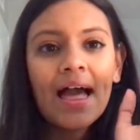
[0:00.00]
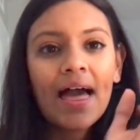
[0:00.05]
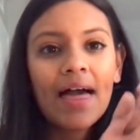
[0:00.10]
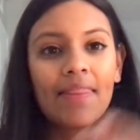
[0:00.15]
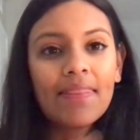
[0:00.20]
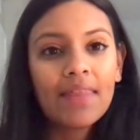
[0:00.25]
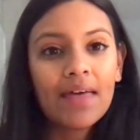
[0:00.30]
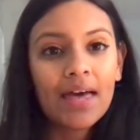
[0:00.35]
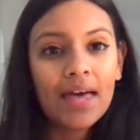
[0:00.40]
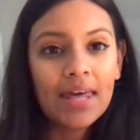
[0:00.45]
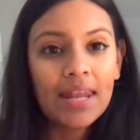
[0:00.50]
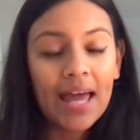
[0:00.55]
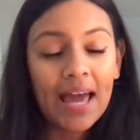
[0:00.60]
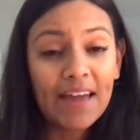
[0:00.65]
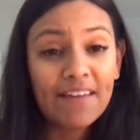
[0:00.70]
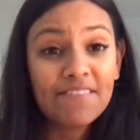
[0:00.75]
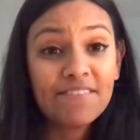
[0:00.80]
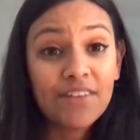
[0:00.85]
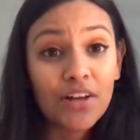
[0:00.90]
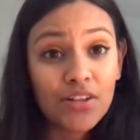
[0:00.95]
and then
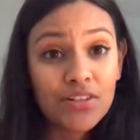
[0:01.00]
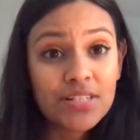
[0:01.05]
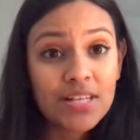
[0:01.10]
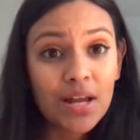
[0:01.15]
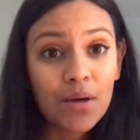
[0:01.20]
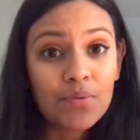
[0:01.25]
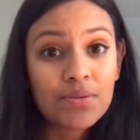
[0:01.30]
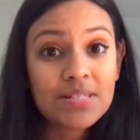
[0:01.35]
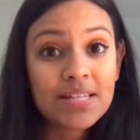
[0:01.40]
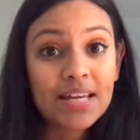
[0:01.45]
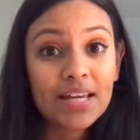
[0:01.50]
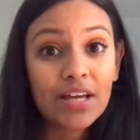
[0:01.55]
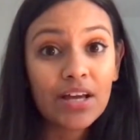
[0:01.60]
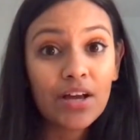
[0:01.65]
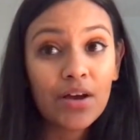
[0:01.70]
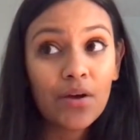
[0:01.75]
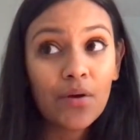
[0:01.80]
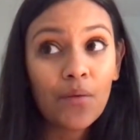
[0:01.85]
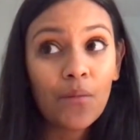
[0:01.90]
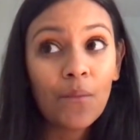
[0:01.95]
I felt it. I was like
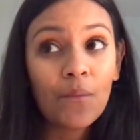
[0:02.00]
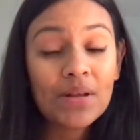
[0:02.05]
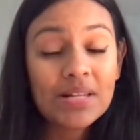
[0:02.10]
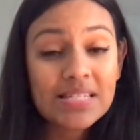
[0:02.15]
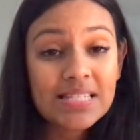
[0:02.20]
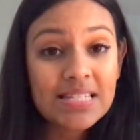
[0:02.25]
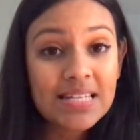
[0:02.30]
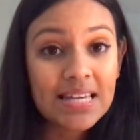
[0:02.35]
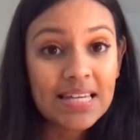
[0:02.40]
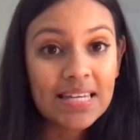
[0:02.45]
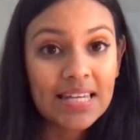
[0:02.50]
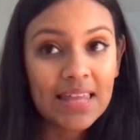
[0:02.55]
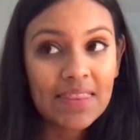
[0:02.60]
wincing,